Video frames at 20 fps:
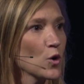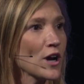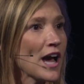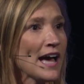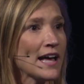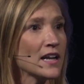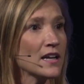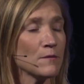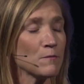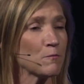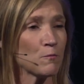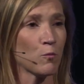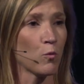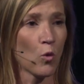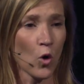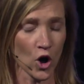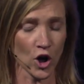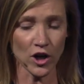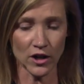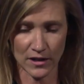We're at a
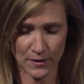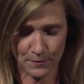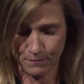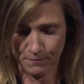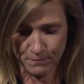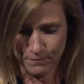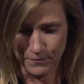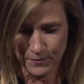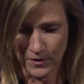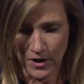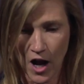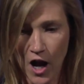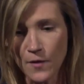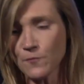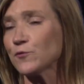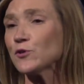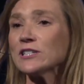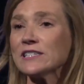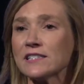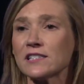work
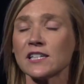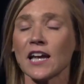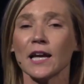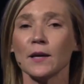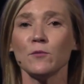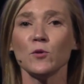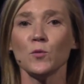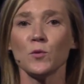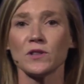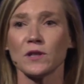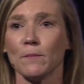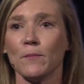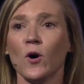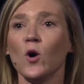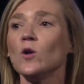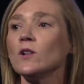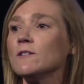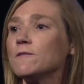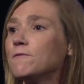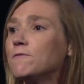conference table with a
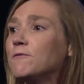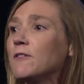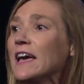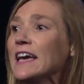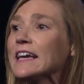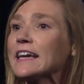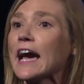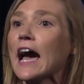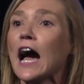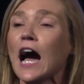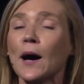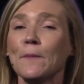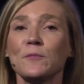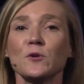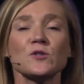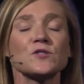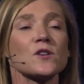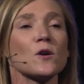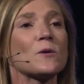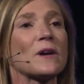bowl of fake
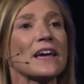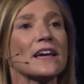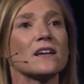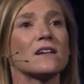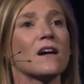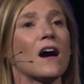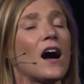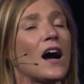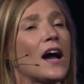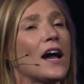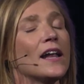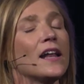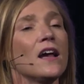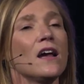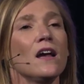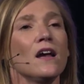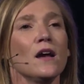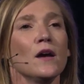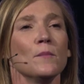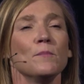apples. Okay, God,
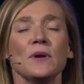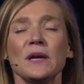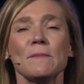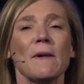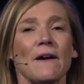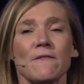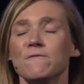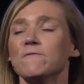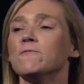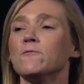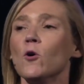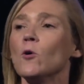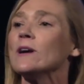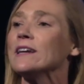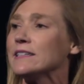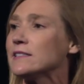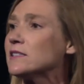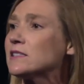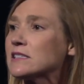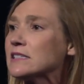be my
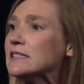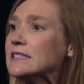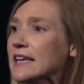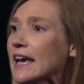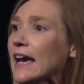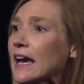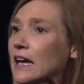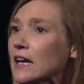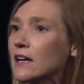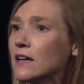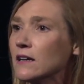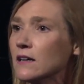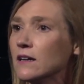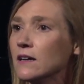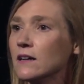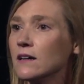voice today.